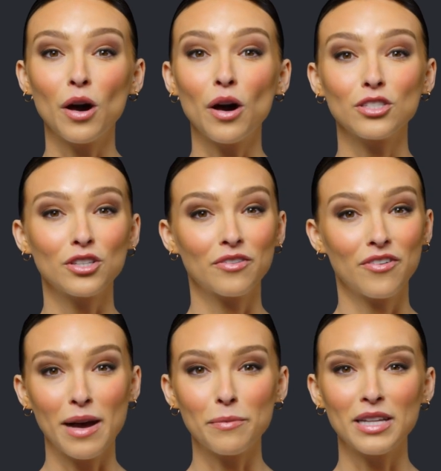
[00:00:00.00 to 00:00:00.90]
alter
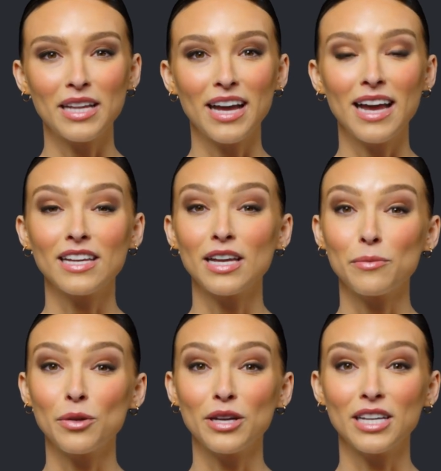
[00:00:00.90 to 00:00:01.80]
family and
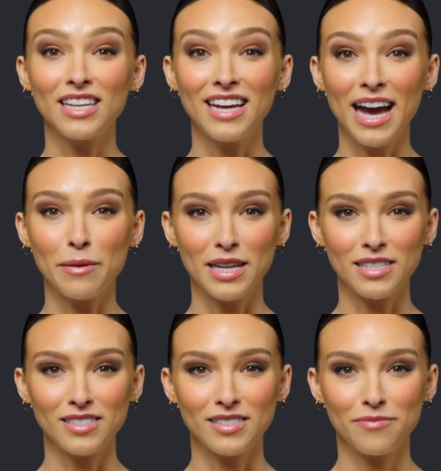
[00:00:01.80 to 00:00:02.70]
community
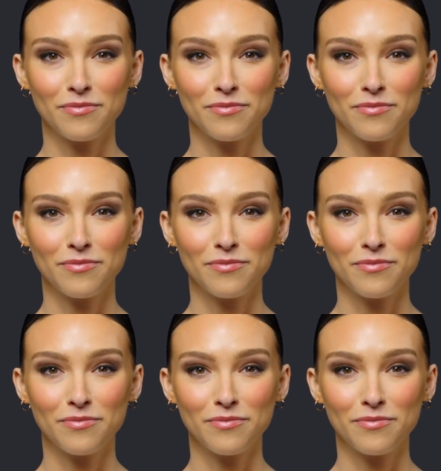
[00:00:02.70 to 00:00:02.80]
dynamics.